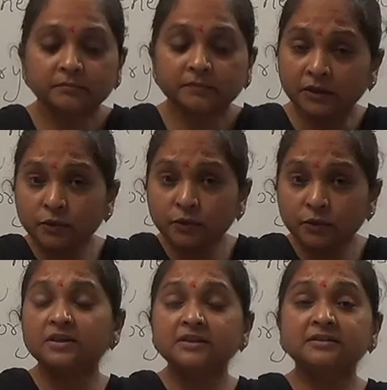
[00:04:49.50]

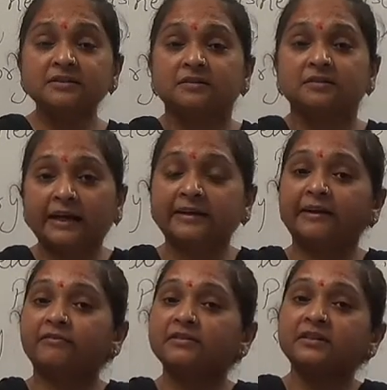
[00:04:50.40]
noticed that
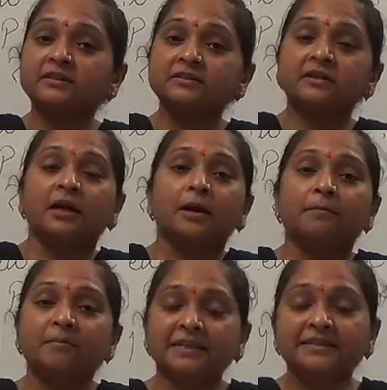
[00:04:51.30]
everything is
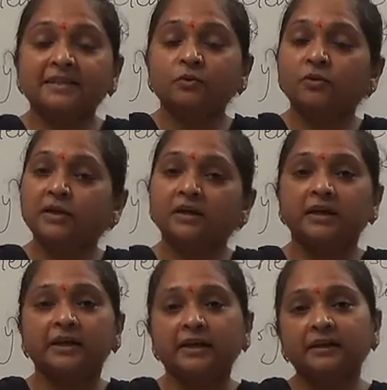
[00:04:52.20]
messing
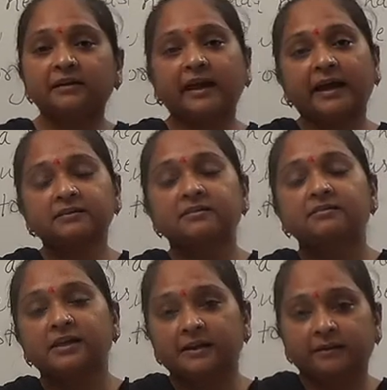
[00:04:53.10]
here and
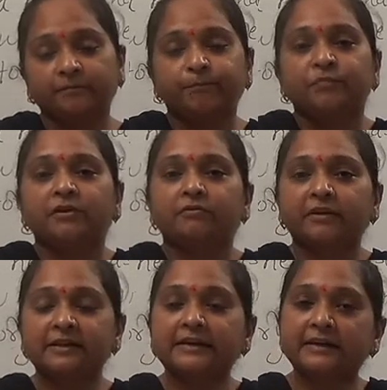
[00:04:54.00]
there.
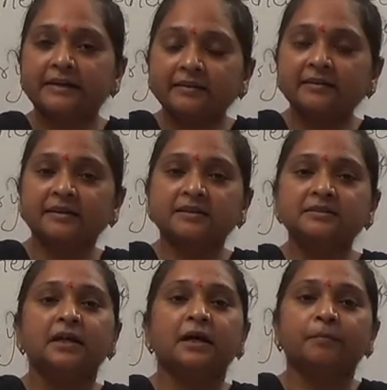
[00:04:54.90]
When Claire is
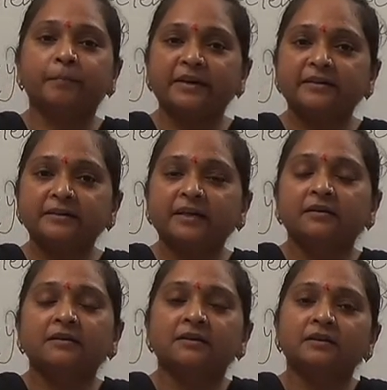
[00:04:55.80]
painting
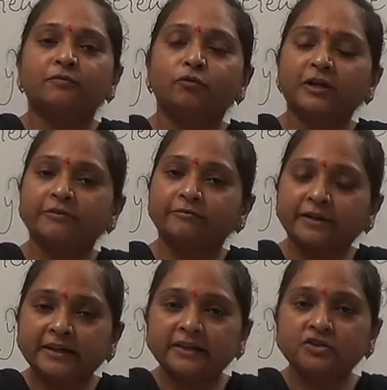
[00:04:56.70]
the wooden
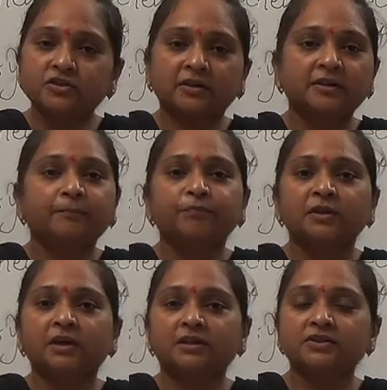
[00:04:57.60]
furniture
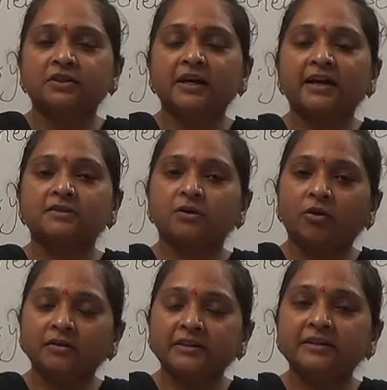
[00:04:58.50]
she has
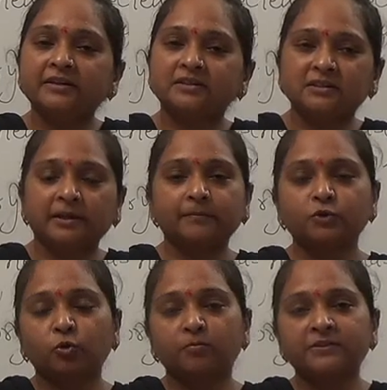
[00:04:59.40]
already disturbed
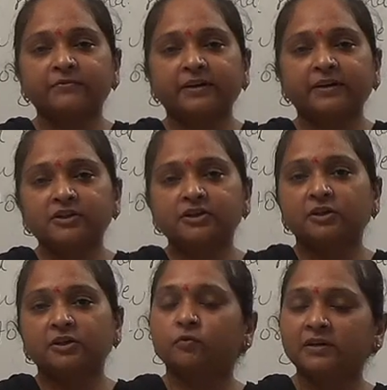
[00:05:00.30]
so much furniture
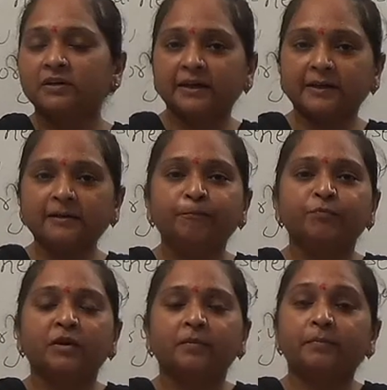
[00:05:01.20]
over there.
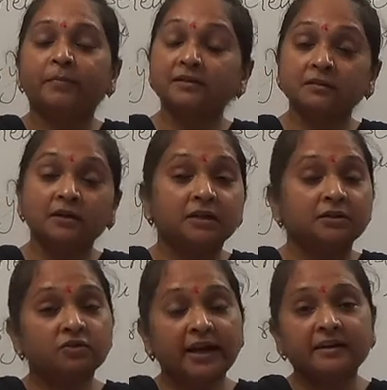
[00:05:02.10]
But
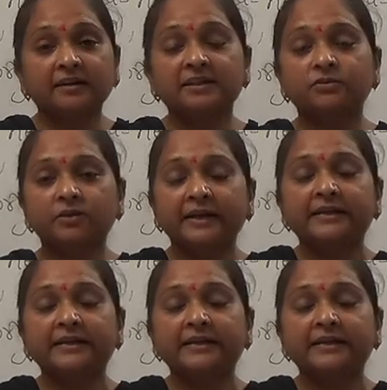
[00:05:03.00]
Jack has really